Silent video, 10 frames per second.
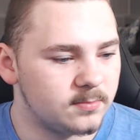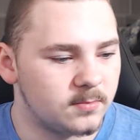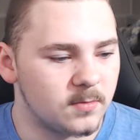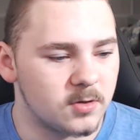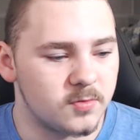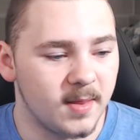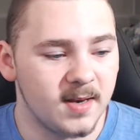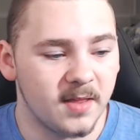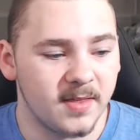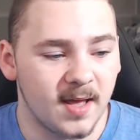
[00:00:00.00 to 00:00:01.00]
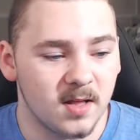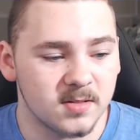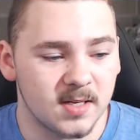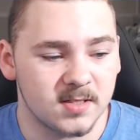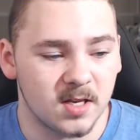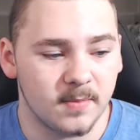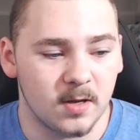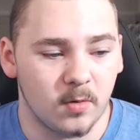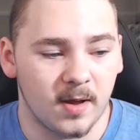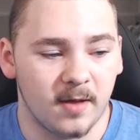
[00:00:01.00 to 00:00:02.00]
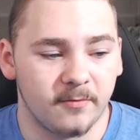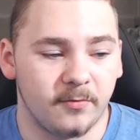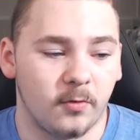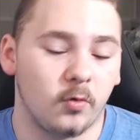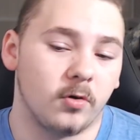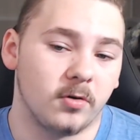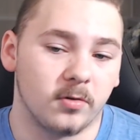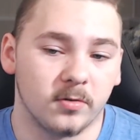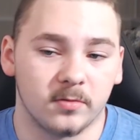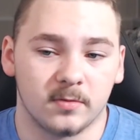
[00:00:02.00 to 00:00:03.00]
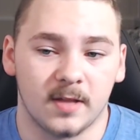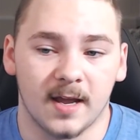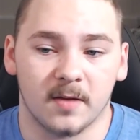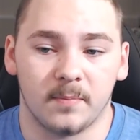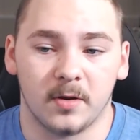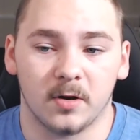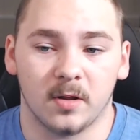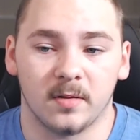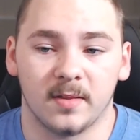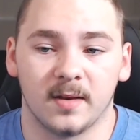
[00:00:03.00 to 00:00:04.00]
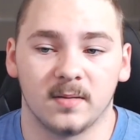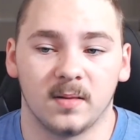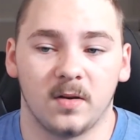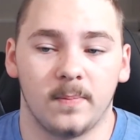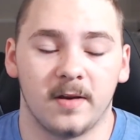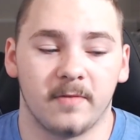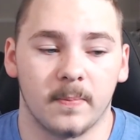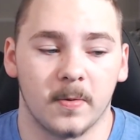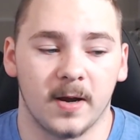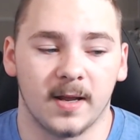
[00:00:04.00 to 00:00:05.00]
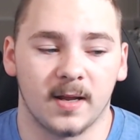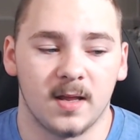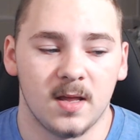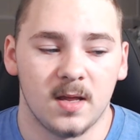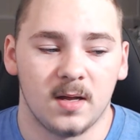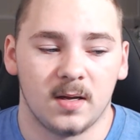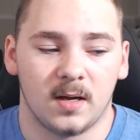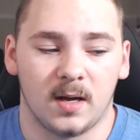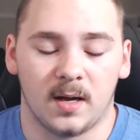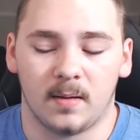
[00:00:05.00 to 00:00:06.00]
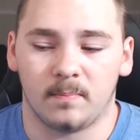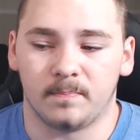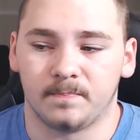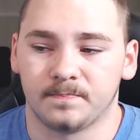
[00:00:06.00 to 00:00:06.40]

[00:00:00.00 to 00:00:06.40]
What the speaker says: there's really nothing else that's gonna be going on for that computer other than a little bit of upgrading. Um,